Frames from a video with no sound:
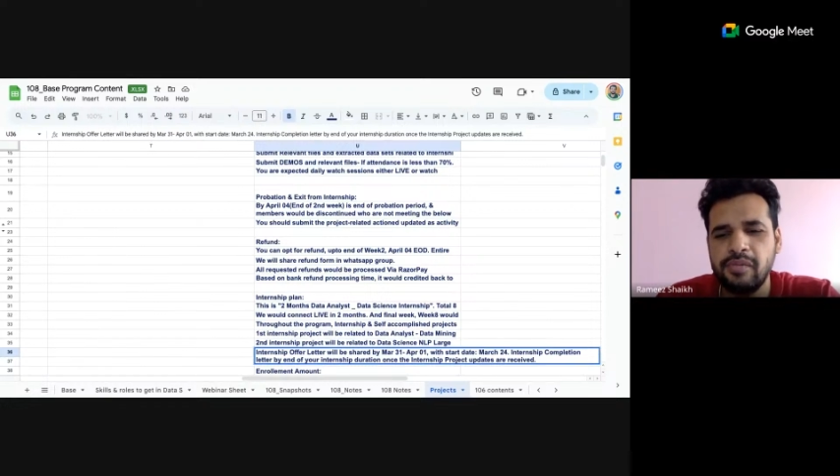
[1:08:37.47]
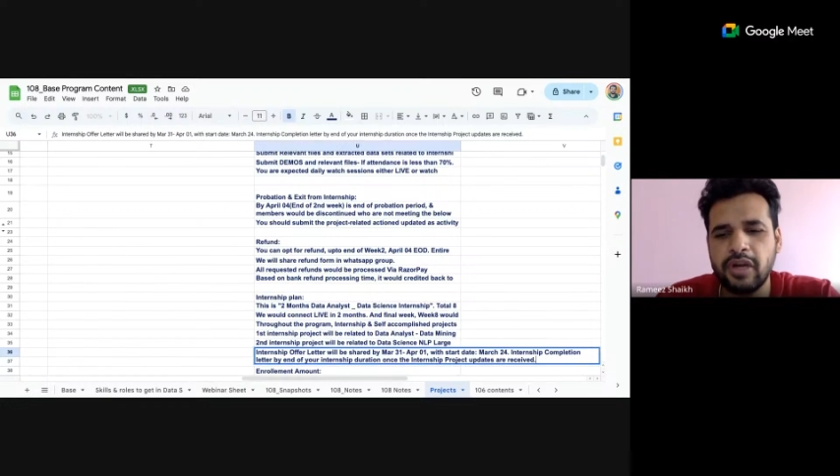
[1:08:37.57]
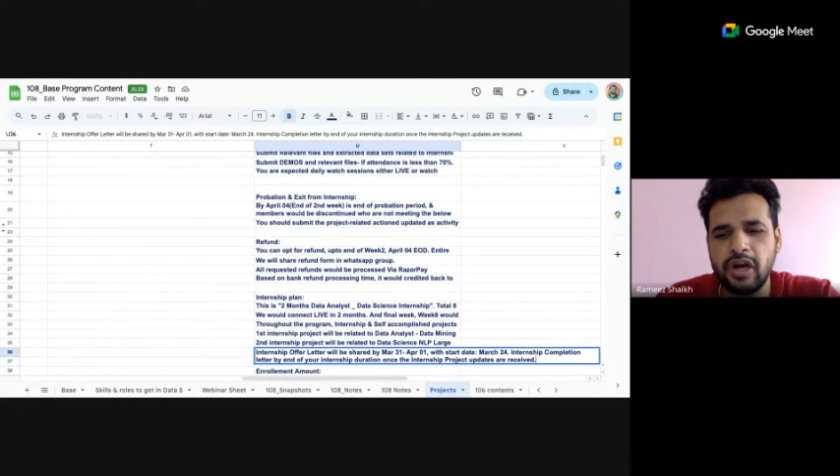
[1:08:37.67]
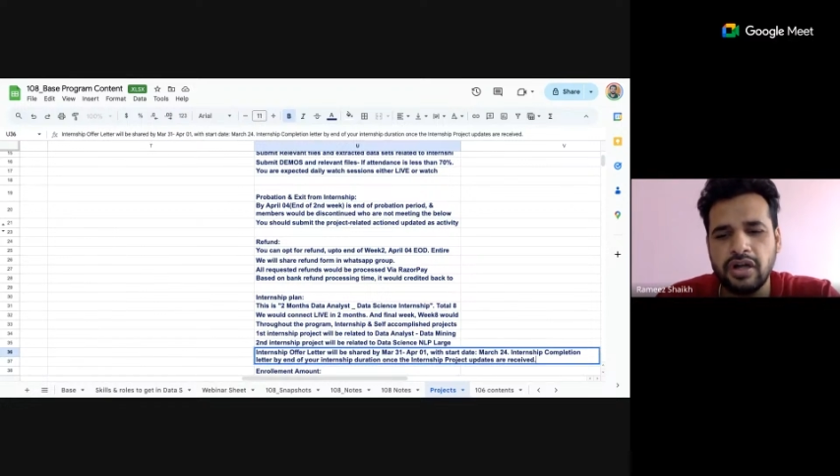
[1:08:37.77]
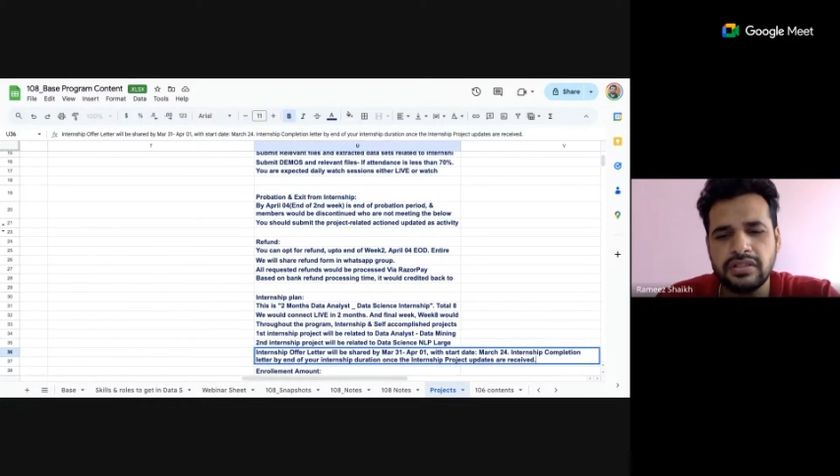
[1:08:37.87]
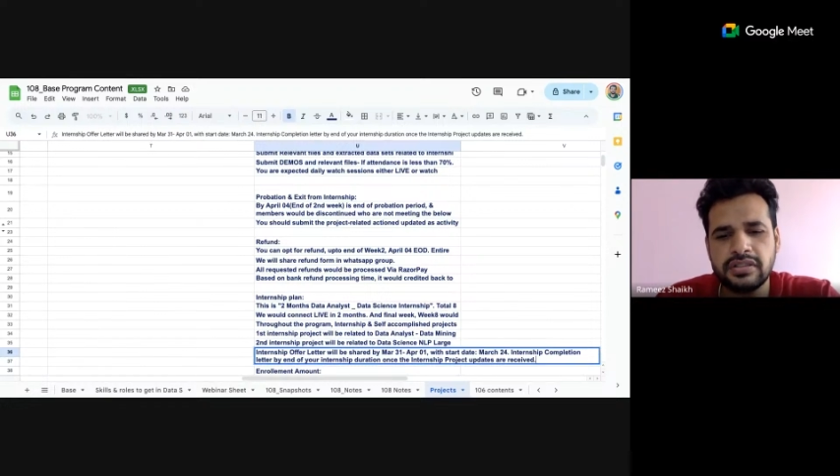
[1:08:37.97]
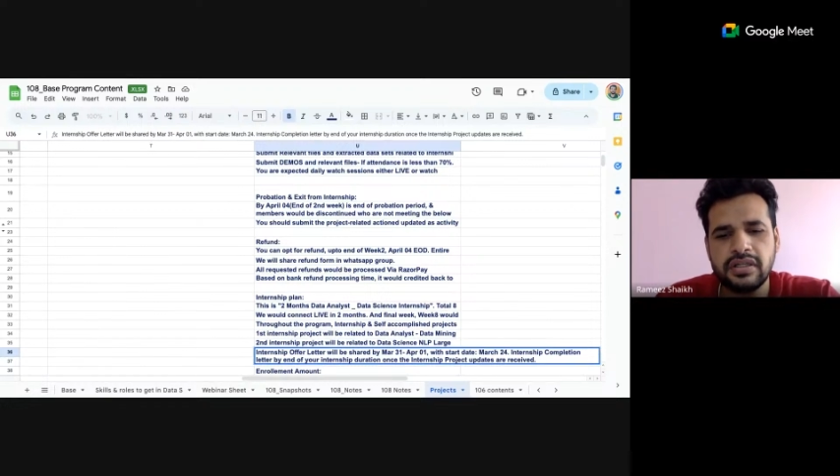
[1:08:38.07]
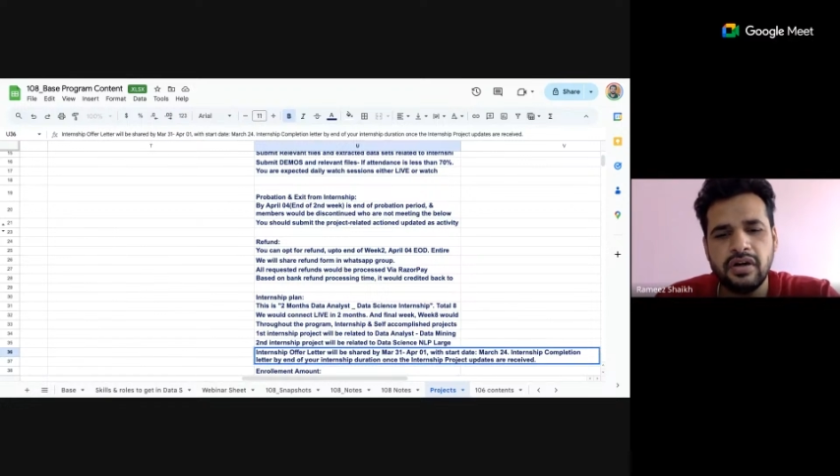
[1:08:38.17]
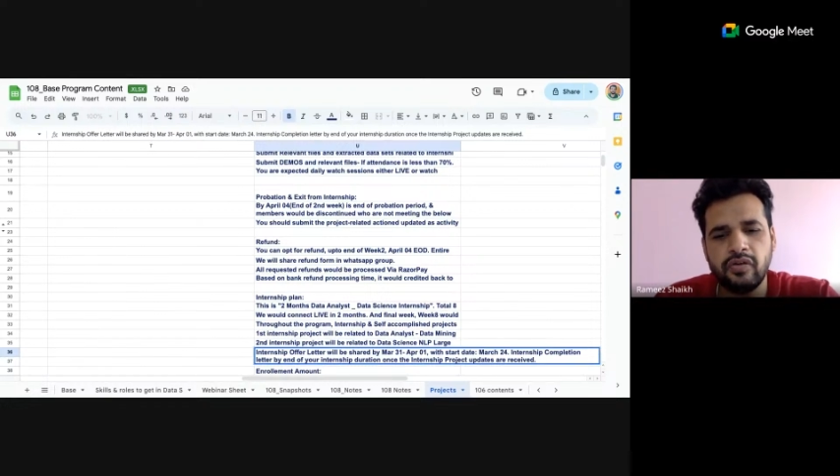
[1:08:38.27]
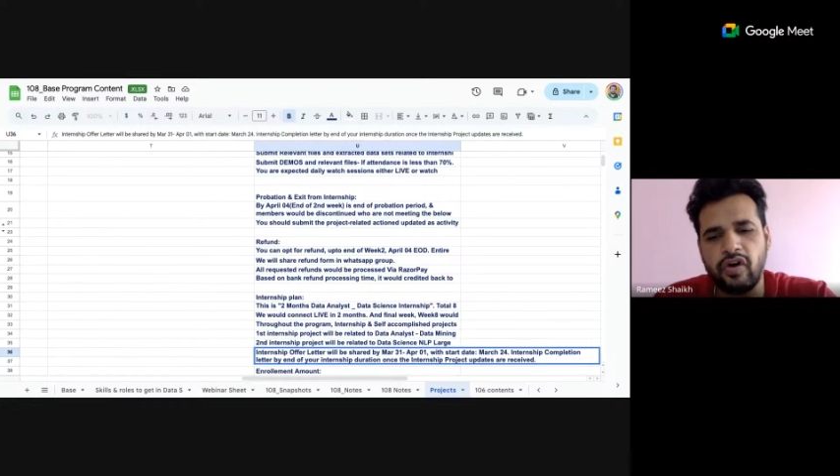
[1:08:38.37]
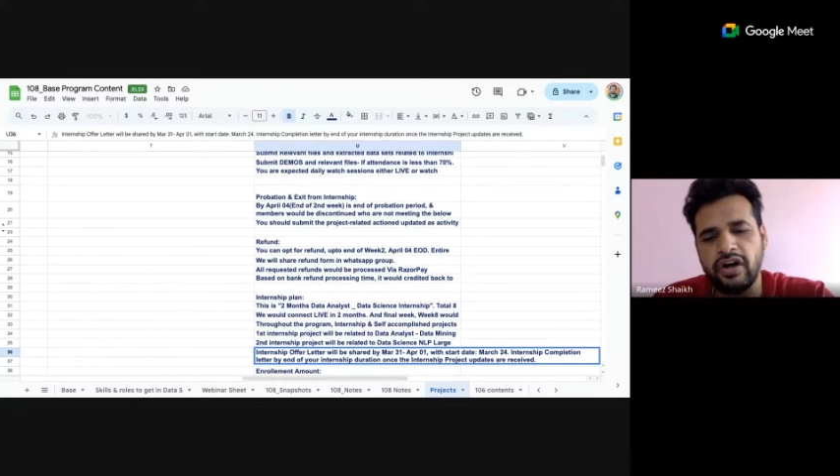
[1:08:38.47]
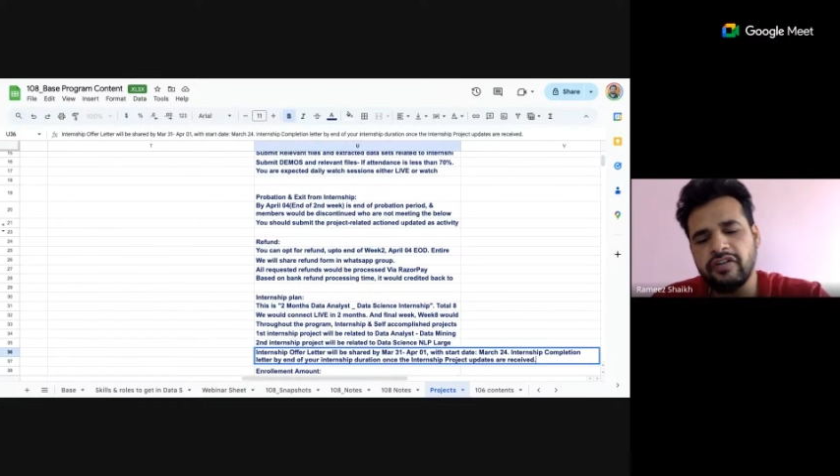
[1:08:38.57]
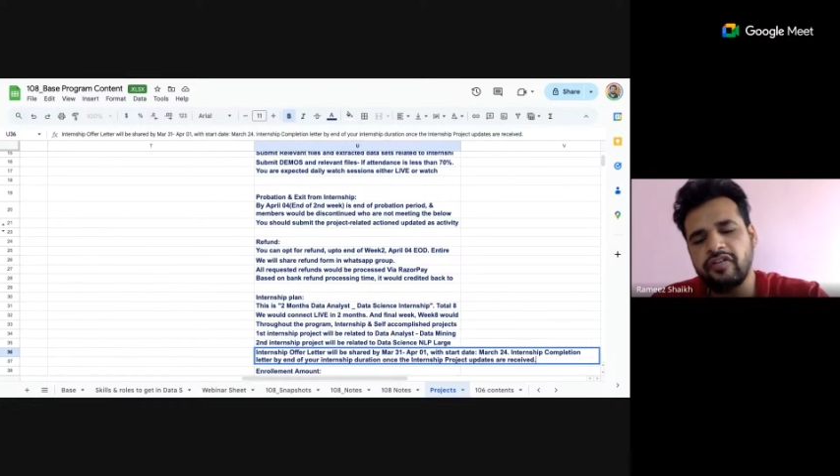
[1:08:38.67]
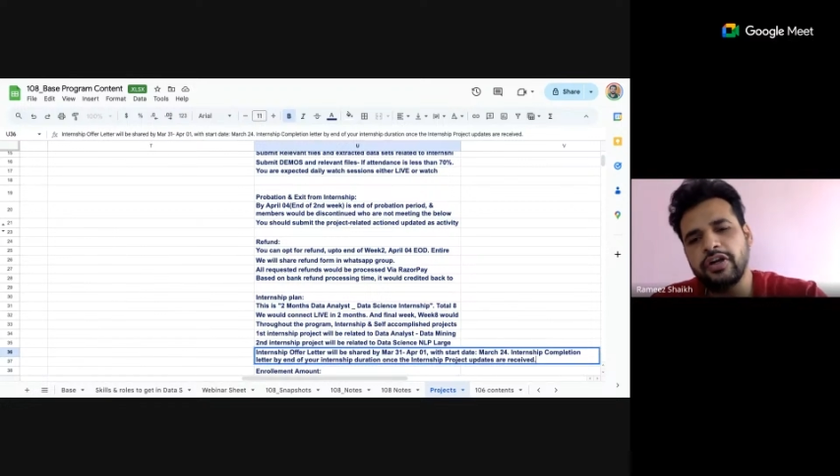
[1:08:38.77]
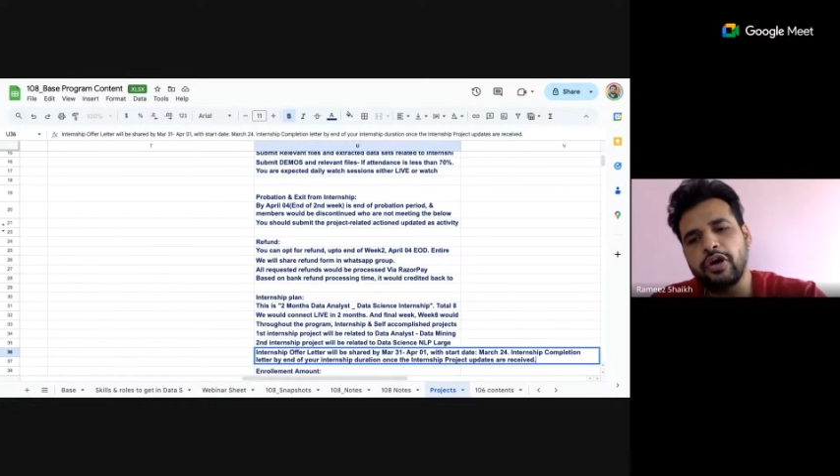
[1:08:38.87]
Because
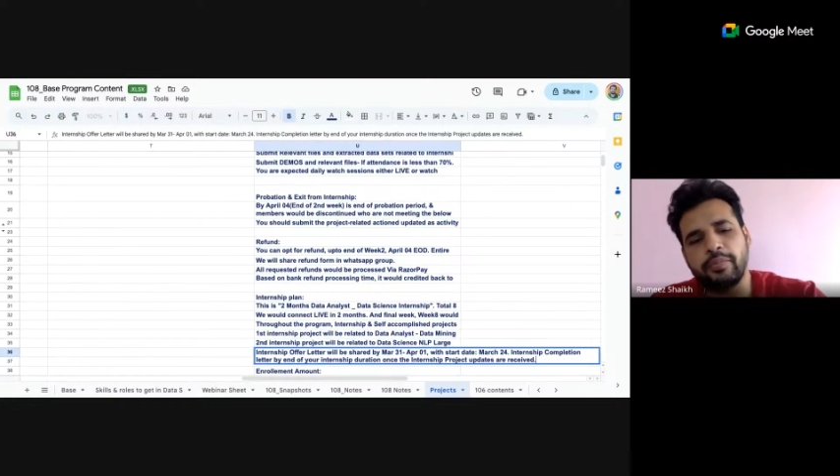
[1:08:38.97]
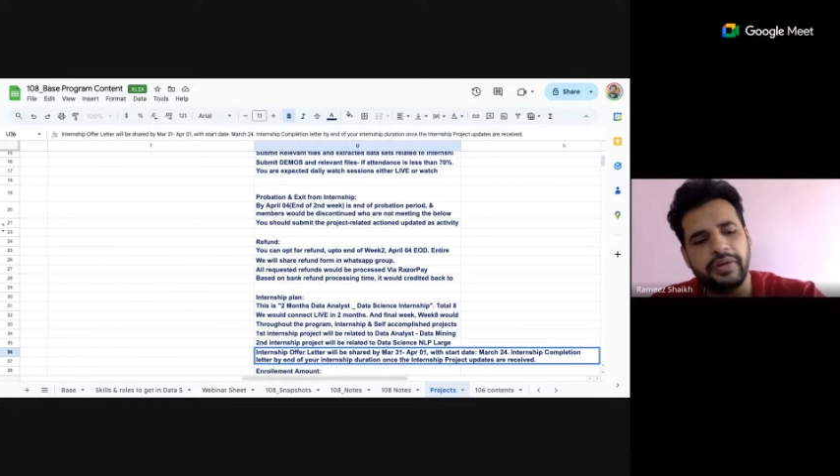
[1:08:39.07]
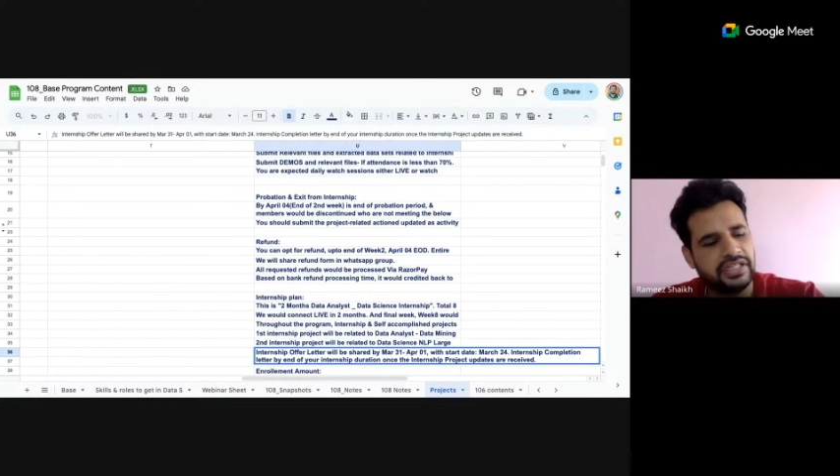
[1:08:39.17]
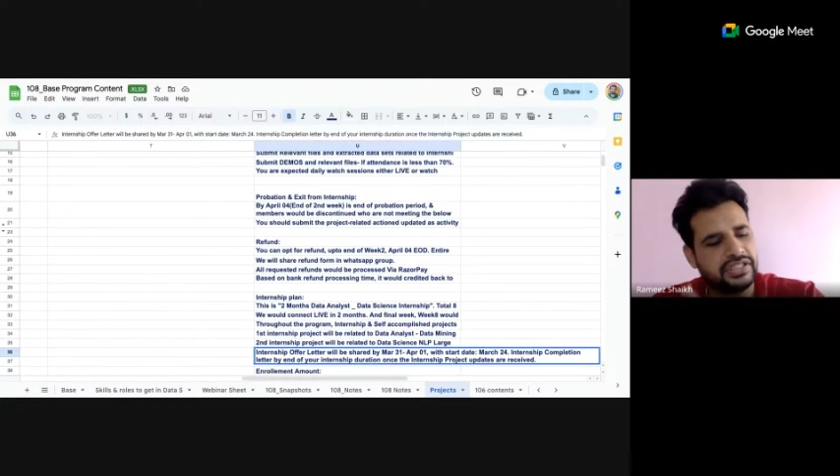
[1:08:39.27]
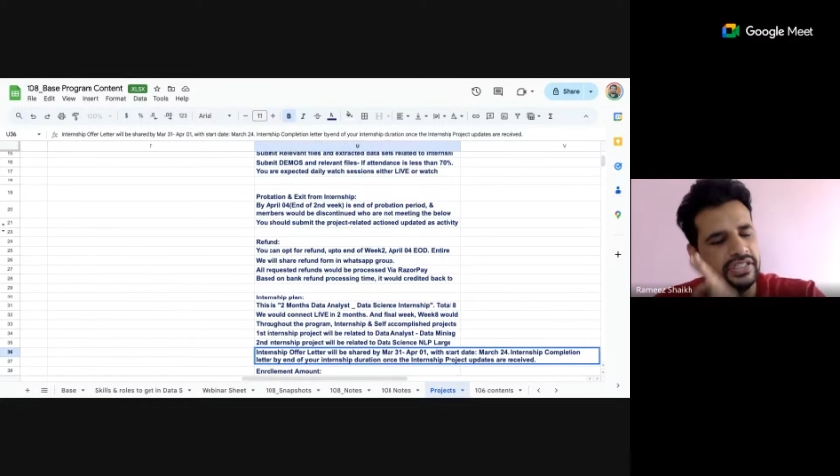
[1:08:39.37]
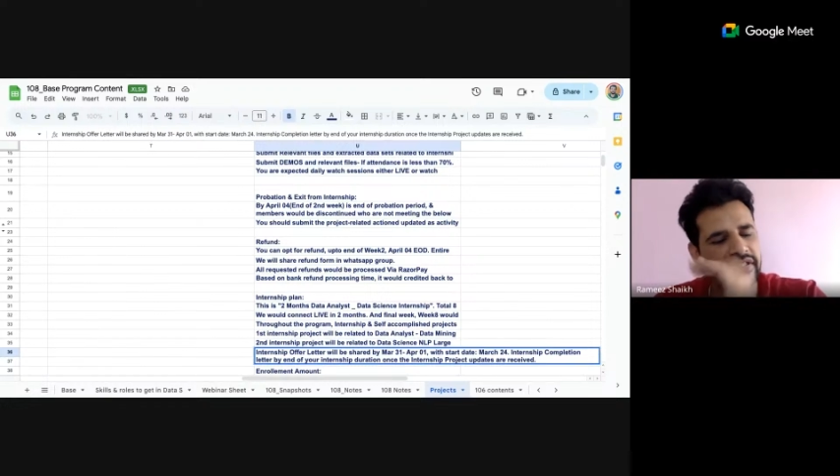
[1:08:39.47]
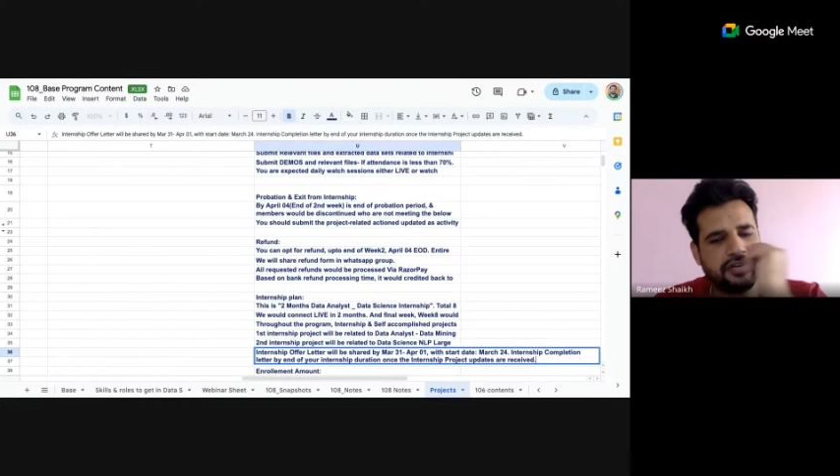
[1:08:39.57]
whatever nominations